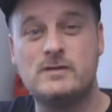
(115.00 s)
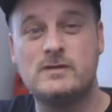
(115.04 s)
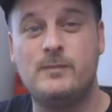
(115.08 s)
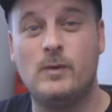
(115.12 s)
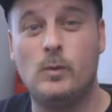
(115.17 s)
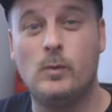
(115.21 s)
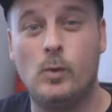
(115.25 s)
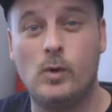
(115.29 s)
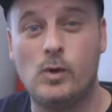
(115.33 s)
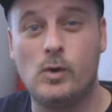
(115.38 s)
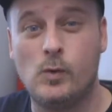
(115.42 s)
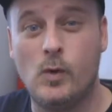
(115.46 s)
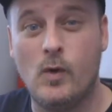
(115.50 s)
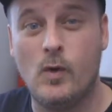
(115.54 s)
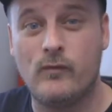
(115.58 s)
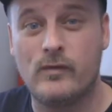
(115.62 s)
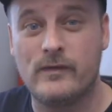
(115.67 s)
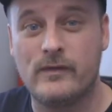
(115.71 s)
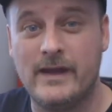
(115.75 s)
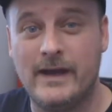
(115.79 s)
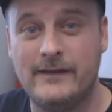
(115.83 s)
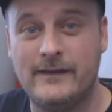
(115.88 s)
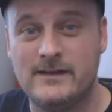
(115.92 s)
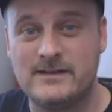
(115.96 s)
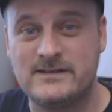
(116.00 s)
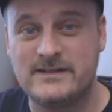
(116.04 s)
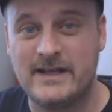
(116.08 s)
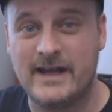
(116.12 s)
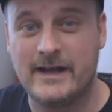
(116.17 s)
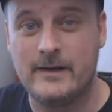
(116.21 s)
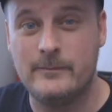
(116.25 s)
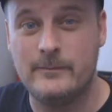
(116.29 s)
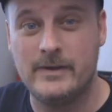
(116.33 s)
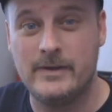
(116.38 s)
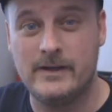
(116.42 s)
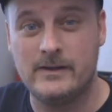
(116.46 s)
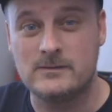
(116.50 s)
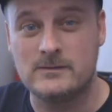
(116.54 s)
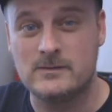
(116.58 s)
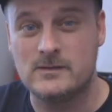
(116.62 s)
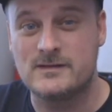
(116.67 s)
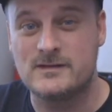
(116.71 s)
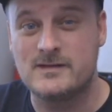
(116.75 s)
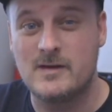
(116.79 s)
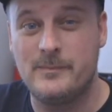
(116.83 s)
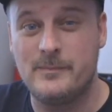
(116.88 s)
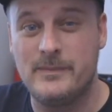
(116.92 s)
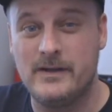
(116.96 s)
we'll go over that in a second because there's
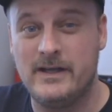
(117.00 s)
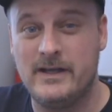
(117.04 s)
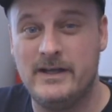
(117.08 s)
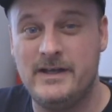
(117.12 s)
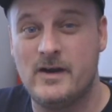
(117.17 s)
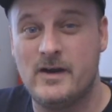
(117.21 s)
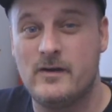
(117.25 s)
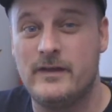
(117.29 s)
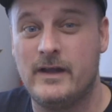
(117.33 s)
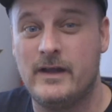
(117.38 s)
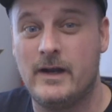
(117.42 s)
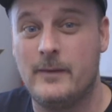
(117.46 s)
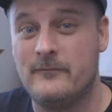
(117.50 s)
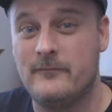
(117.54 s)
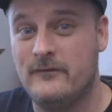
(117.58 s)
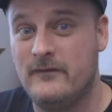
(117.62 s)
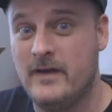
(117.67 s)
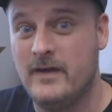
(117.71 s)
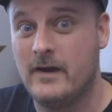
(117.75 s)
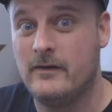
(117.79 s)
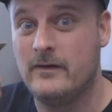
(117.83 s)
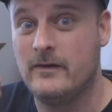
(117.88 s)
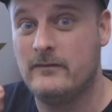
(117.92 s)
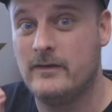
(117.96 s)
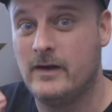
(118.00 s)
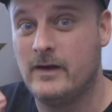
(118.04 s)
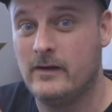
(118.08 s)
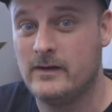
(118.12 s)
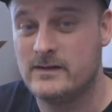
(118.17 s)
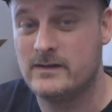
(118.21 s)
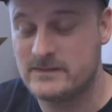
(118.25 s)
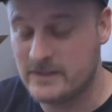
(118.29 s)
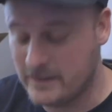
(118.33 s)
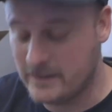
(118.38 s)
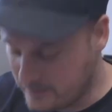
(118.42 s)
something in here that I'm very, very excited